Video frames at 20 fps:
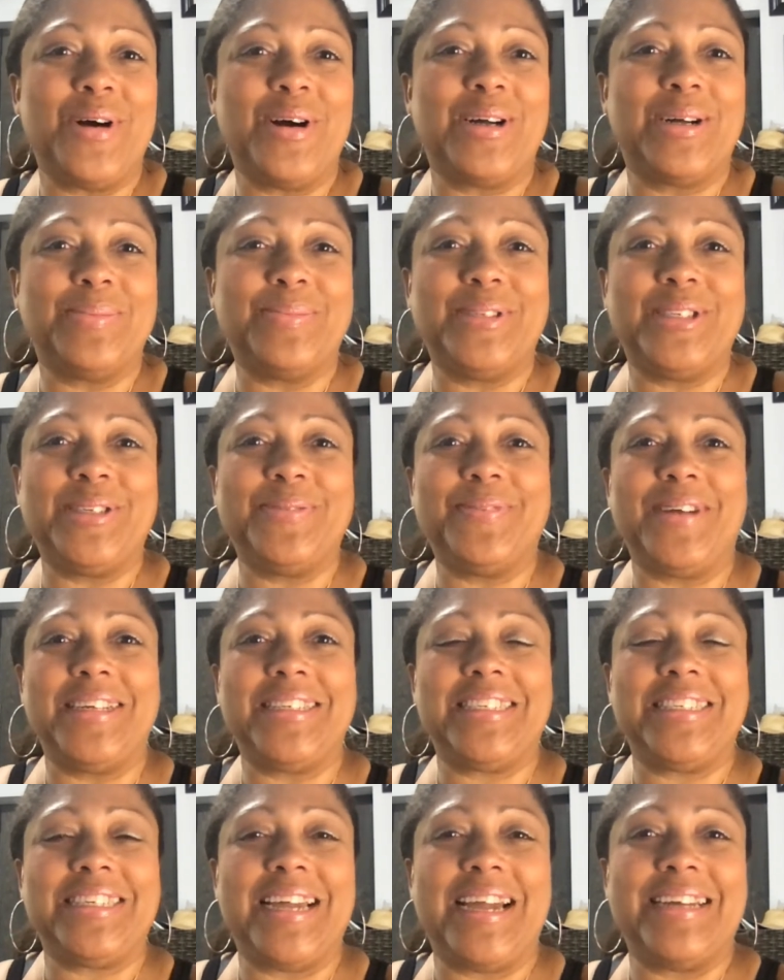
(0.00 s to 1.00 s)
welcome to my
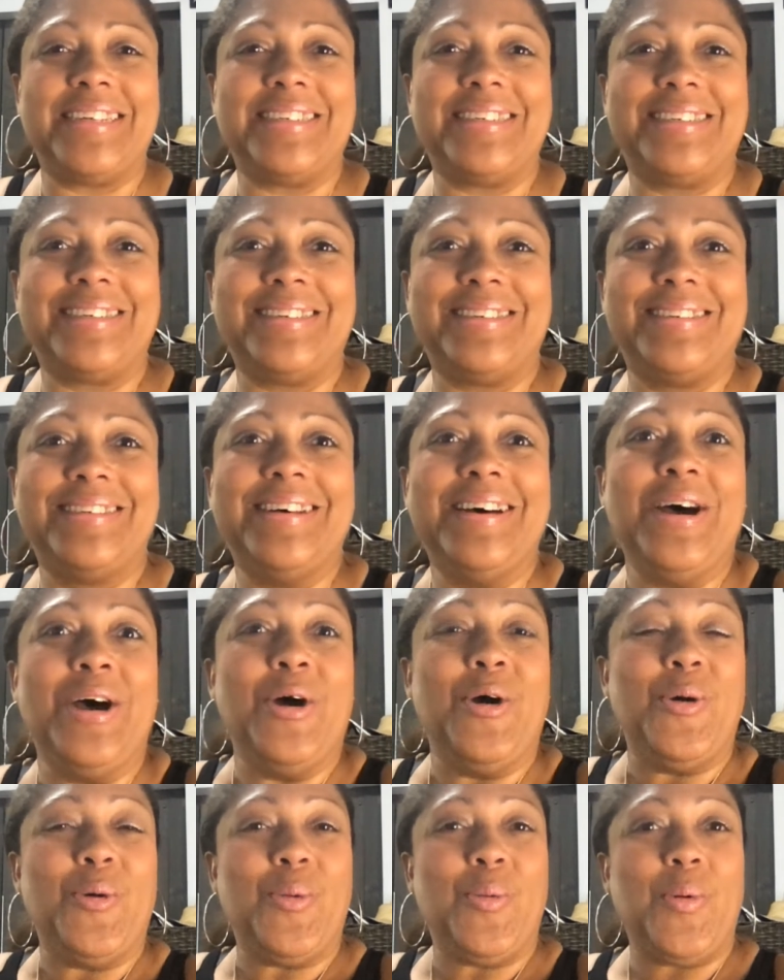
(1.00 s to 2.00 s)
channel,
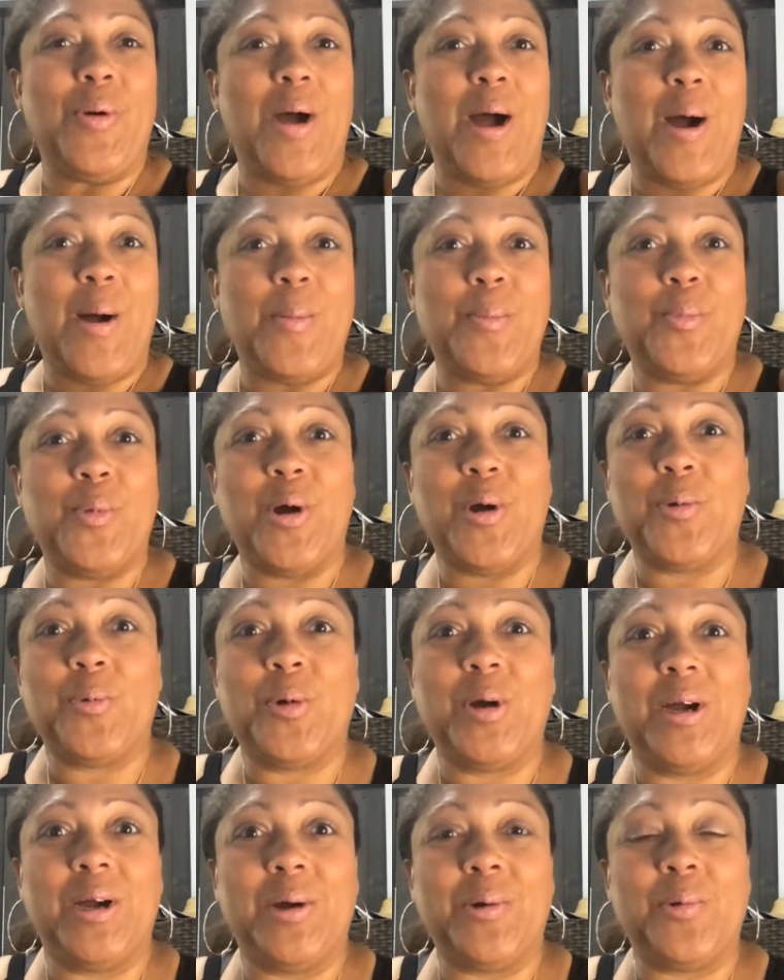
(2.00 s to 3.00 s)

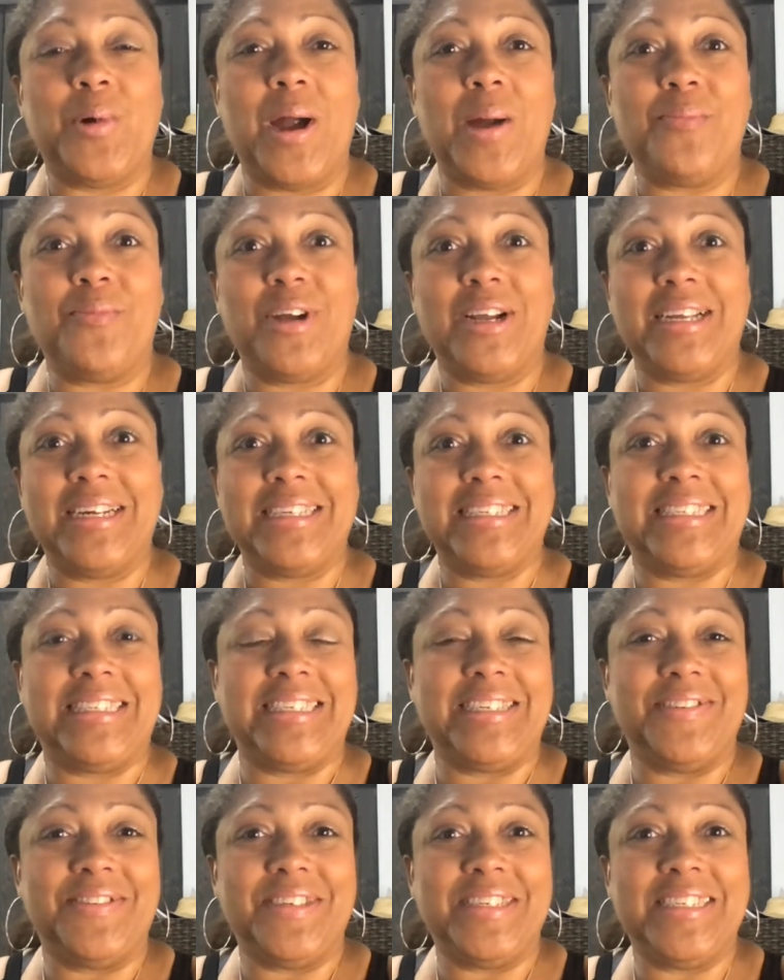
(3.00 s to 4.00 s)
where I'm running a
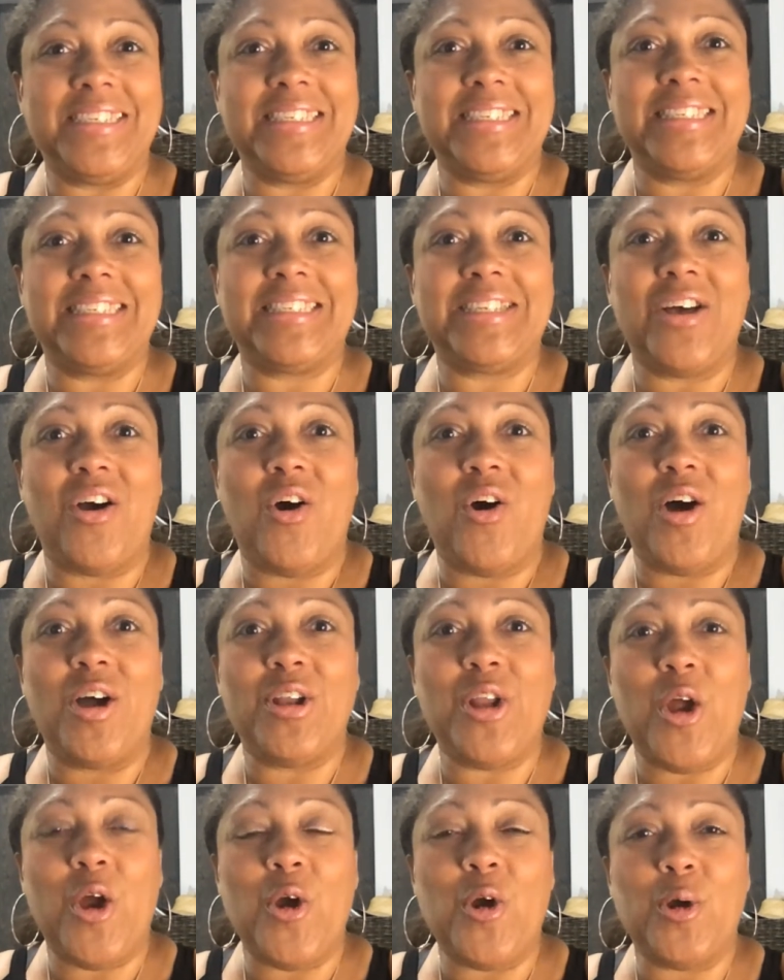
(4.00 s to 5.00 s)
series
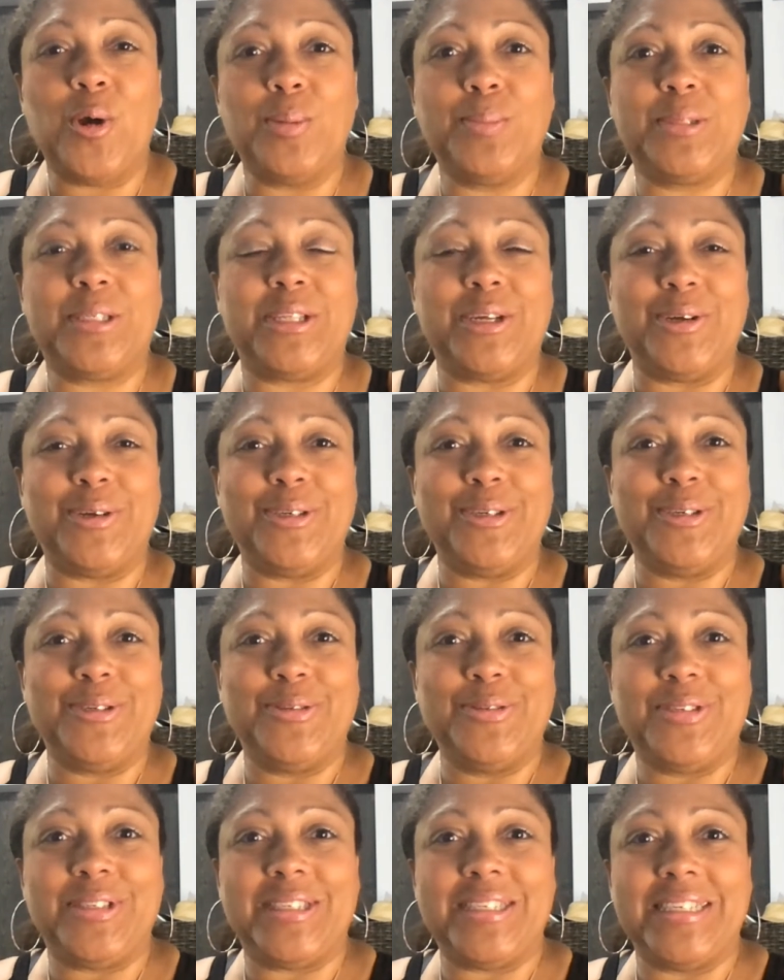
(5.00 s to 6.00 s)
on herbs, their
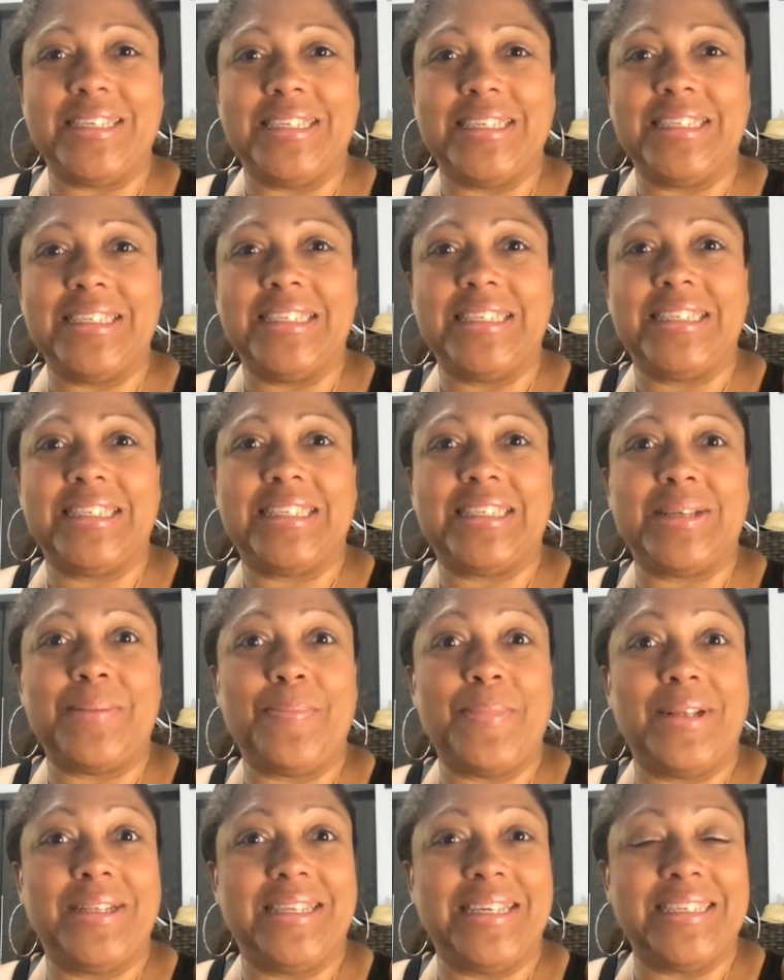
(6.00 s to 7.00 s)
uses
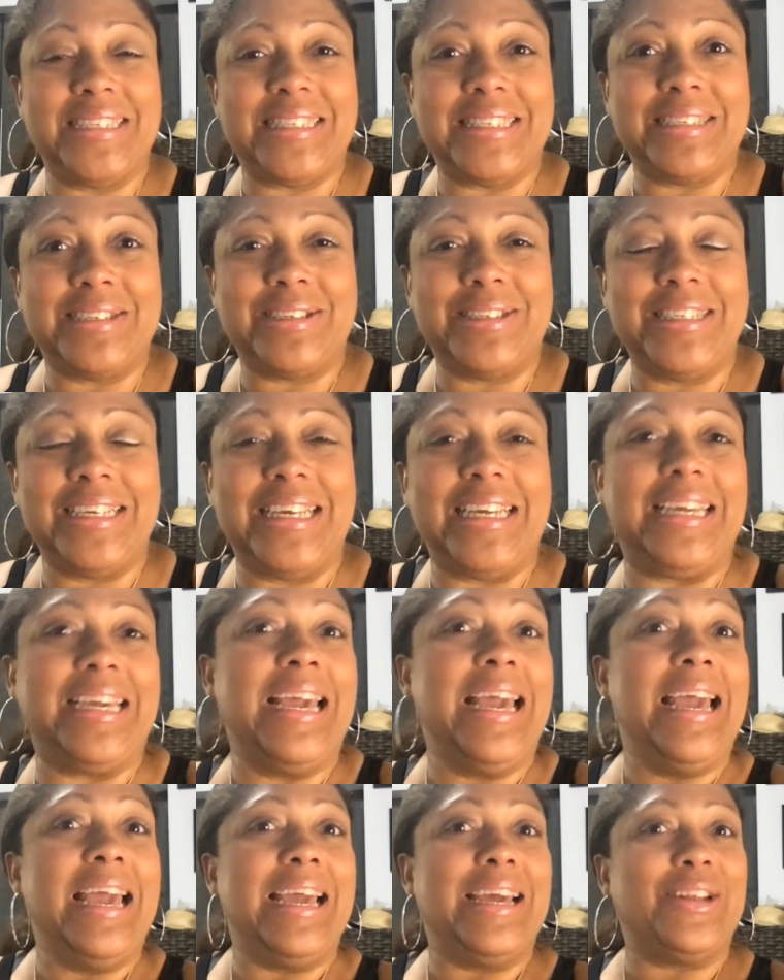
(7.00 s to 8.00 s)
medicinally
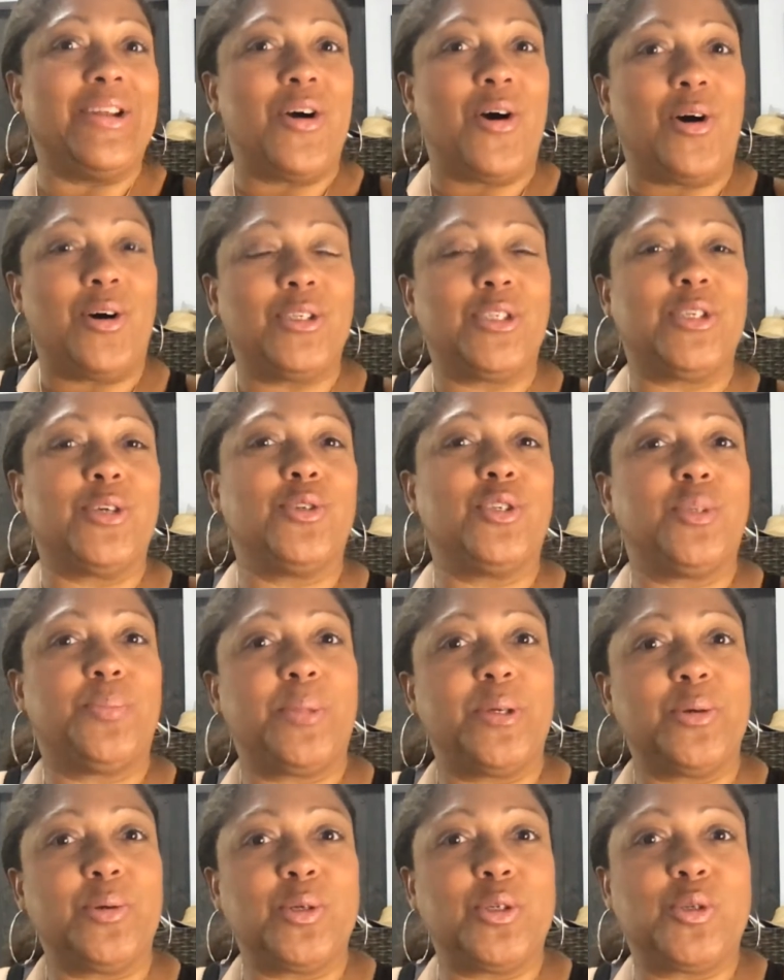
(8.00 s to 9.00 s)
and also
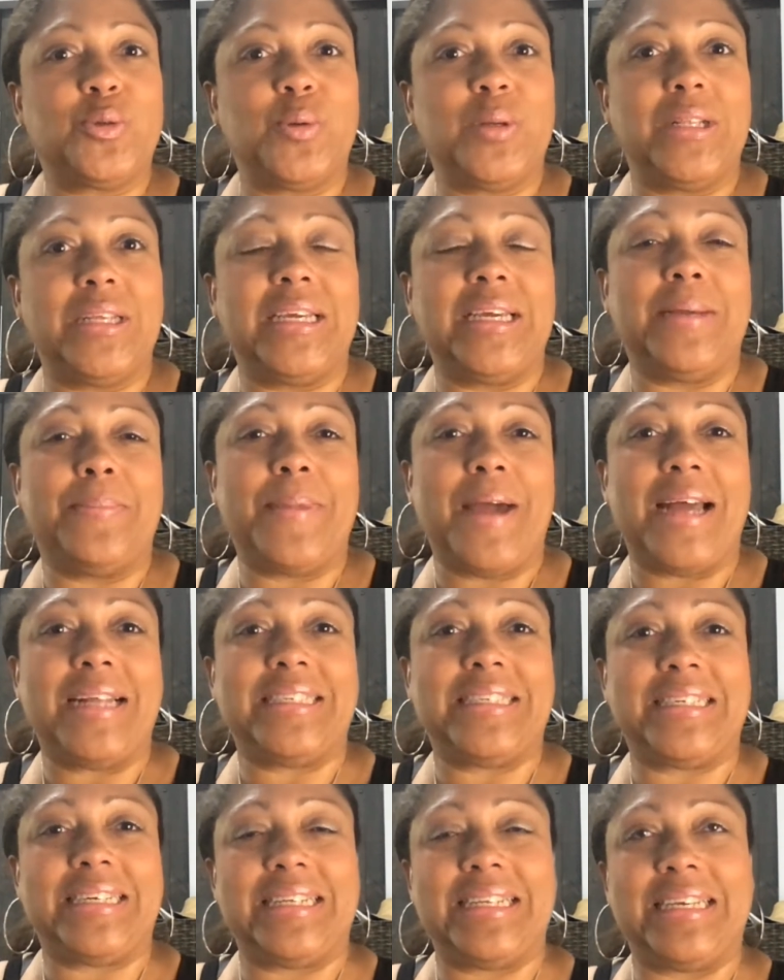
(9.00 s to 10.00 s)
spiritually and
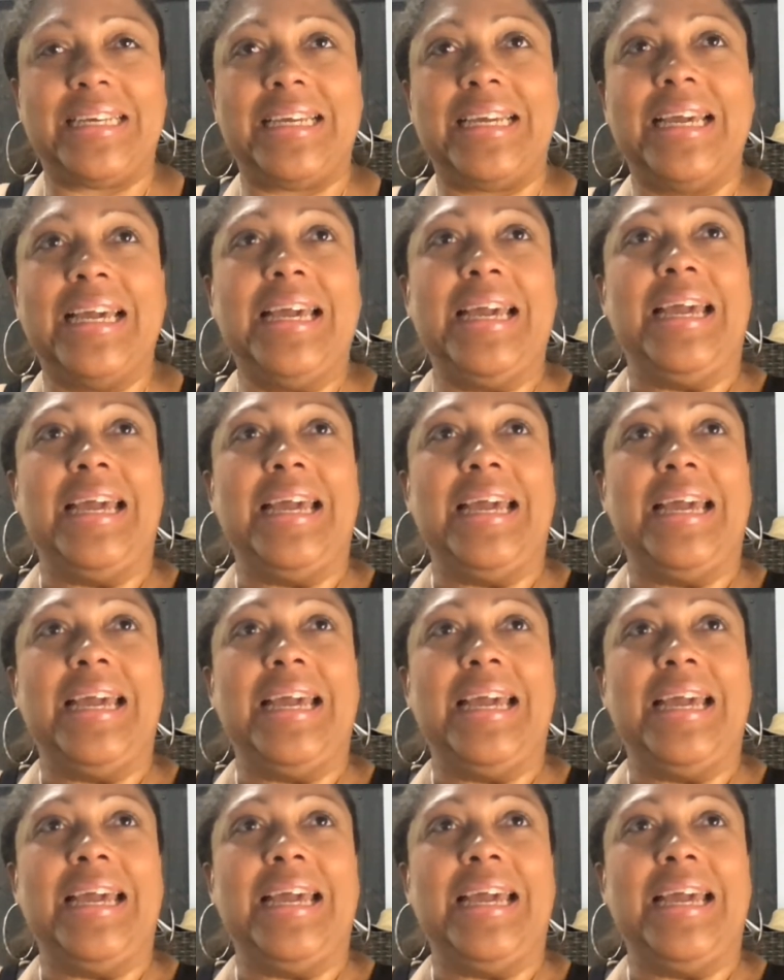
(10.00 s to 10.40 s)
magically.